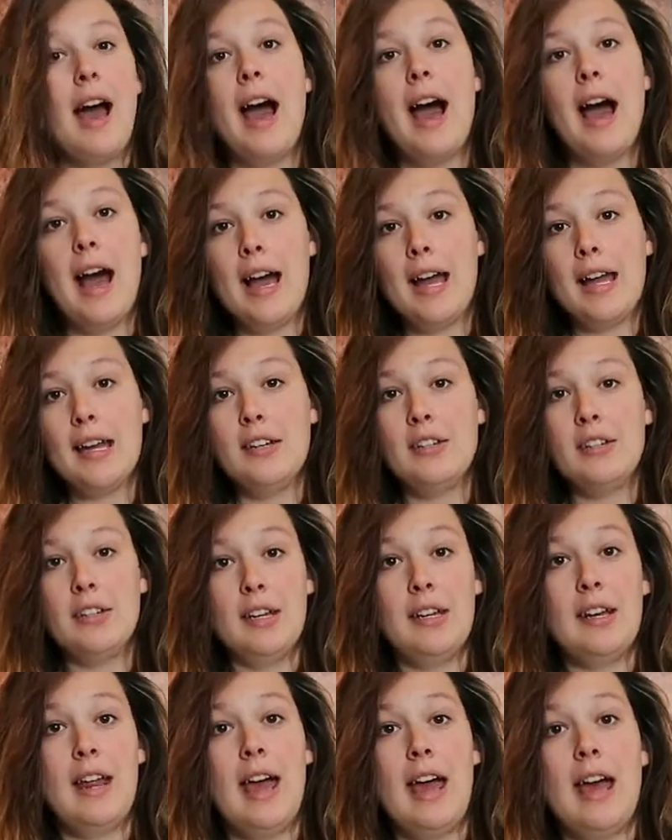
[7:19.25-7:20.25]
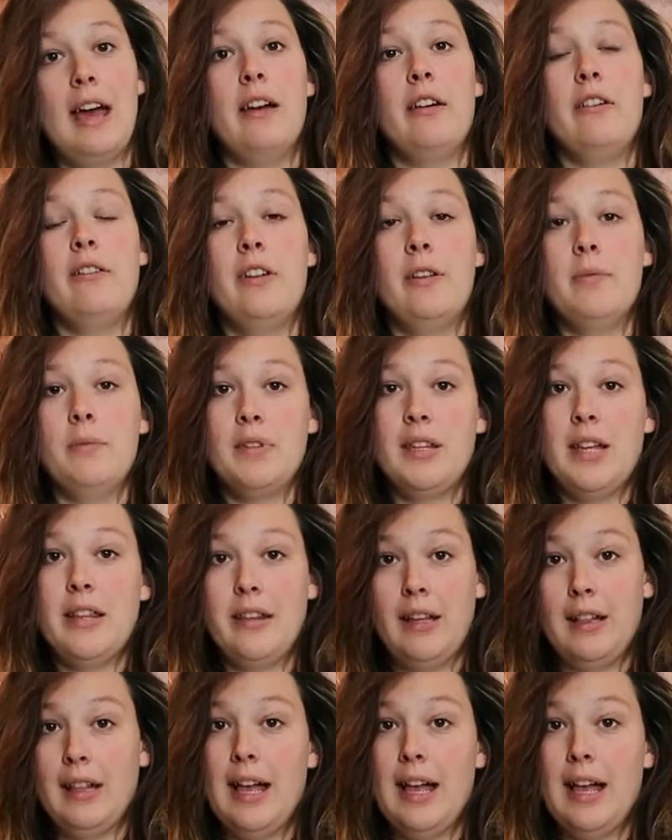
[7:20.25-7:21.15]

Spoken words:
I did have him send the